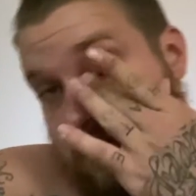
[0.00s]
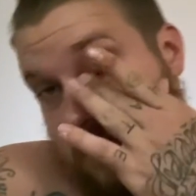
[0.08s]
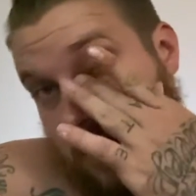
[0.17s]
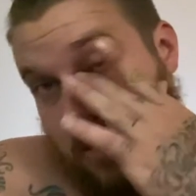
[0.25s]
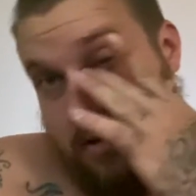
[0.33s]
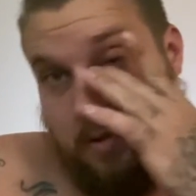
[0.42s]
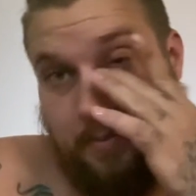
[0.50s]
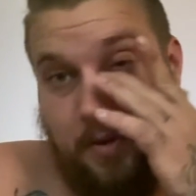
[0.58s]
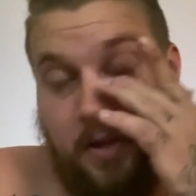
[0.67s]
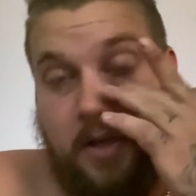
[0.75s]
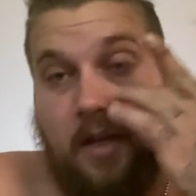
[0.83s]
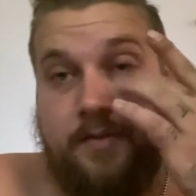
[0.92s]
hurt the
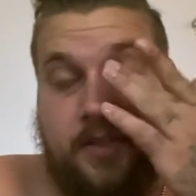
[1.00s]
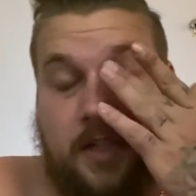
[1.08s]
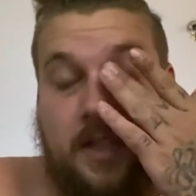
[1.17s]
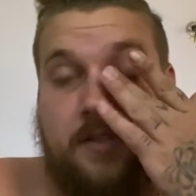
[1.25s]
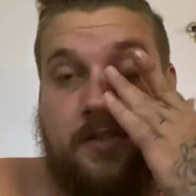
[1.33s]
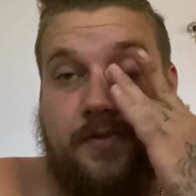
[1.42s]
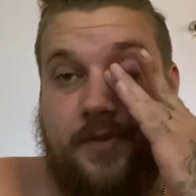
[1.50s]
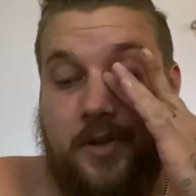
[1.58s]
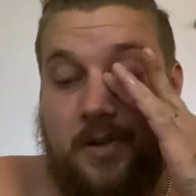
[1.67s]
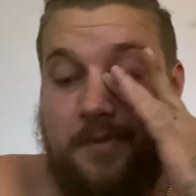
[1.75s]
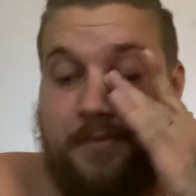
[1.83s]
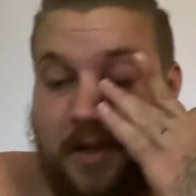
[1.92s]
playoff chances
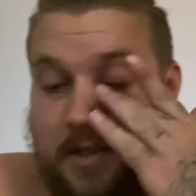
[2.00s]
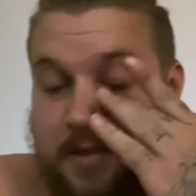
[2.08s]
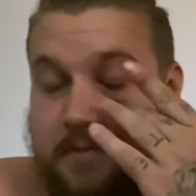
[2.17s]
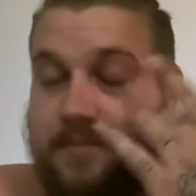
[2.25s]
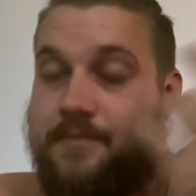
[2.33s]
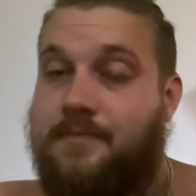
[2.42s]
for them, but